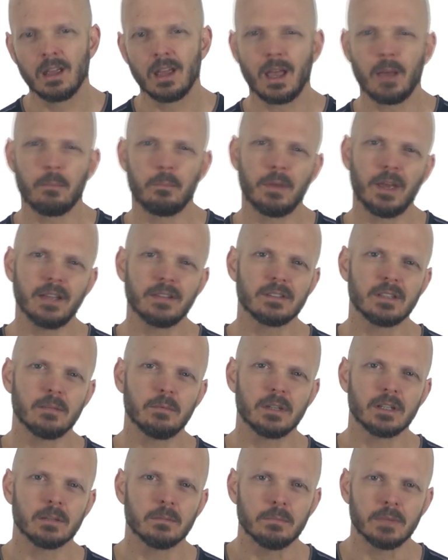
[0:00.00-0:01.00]
at best they
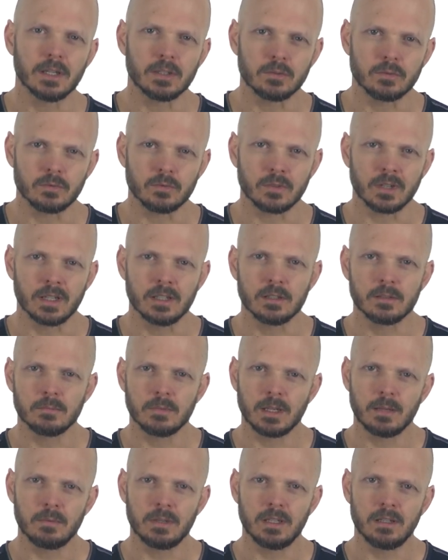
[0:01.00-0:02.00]
become best friends
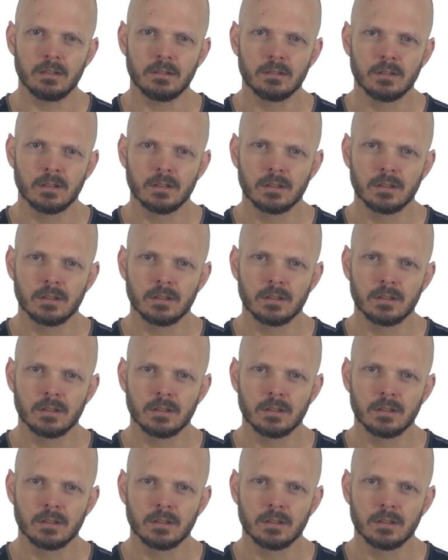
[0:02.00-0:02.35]
maybe.